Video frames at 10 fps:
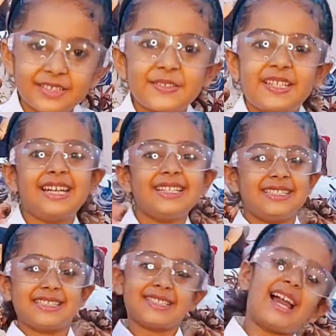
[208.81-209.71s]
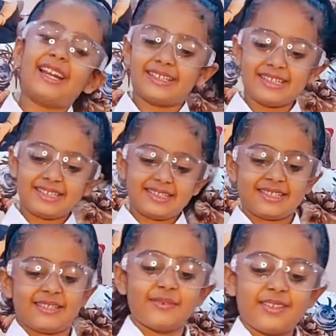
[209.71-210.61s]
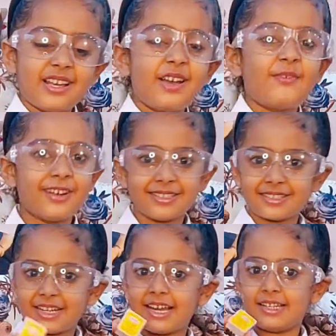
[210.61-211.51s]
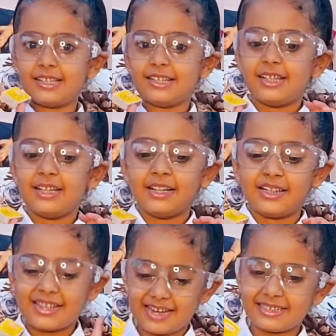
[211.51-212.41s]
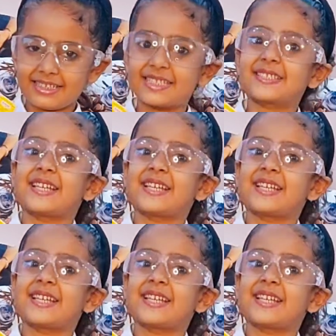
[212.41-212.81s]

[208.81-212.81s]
So let's start this. First I'll light this